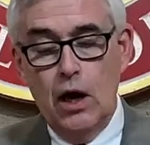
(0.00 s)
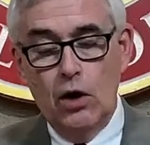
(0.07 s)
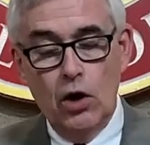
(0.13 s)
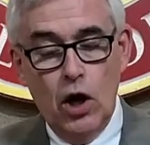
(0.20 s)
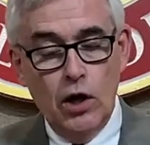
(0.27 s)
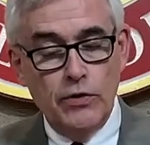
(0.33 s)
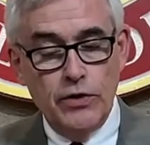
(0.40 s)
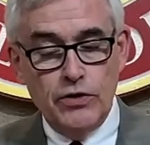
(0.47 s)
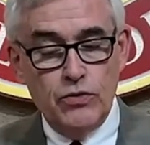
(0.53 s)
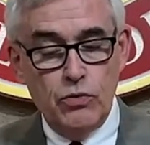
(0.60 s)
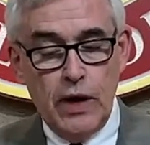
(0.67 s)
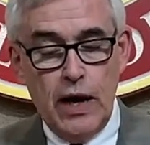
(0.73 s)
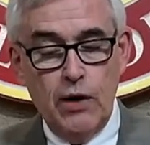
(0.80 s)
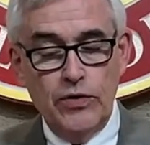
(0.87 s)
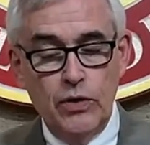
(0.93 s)
along this
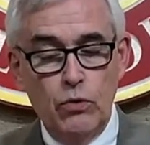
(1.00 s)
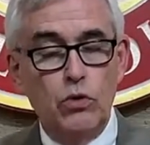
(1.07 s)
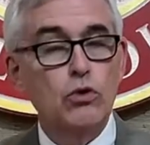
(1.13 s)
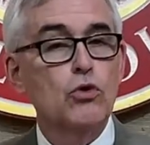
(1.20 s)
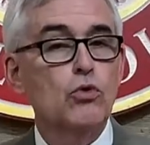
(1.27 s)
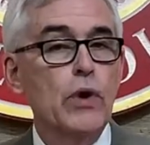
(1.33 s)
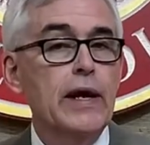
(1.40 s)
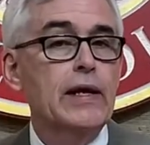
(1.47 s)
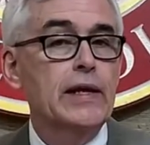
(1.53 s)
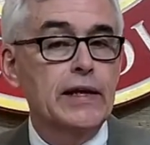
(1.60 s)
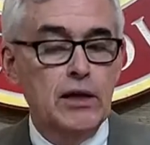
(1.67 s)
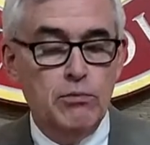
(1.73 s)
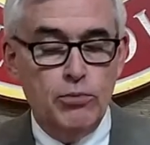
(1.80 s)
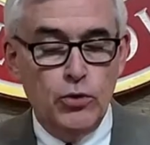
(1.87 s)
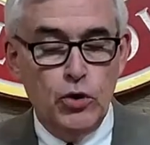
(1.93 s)
route that will
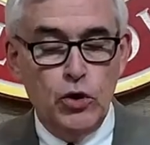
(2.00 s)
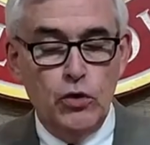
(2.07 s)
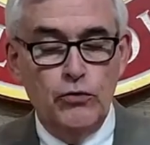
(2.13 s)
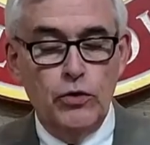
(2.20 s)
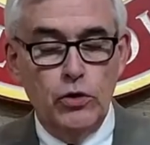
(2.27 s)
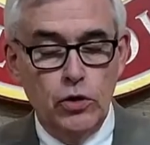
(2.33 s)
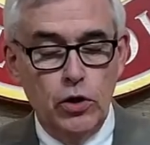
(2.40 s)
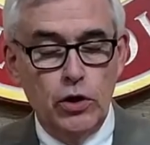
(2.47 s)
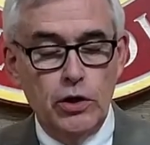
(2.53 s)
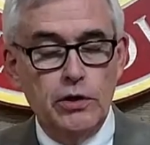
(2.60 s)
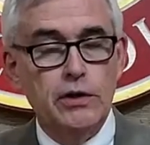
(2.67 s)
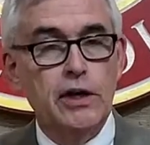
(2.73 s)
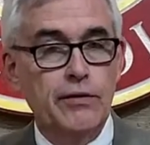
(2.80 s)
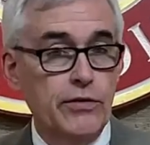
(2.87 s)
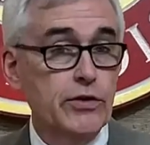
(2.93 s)
greatly improve the
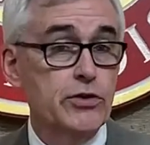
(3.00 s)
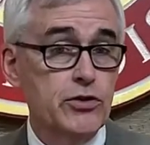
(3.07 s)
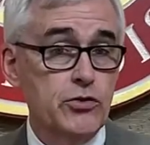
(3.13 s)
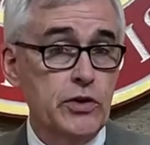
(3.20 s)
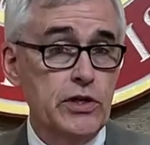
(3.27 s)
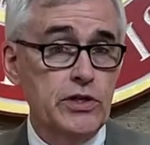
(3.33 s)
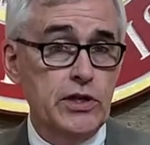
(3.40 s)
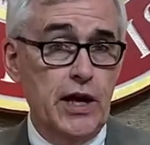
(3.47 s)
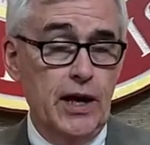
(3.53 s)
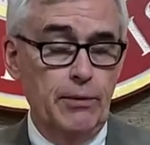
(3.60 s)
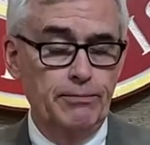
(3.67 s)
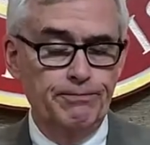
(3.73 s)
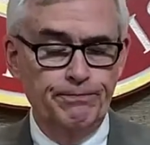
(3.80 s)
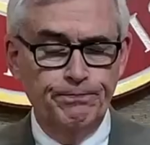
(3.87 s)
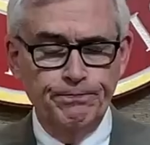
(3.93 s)
look of this
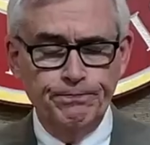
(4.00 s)
streetscape.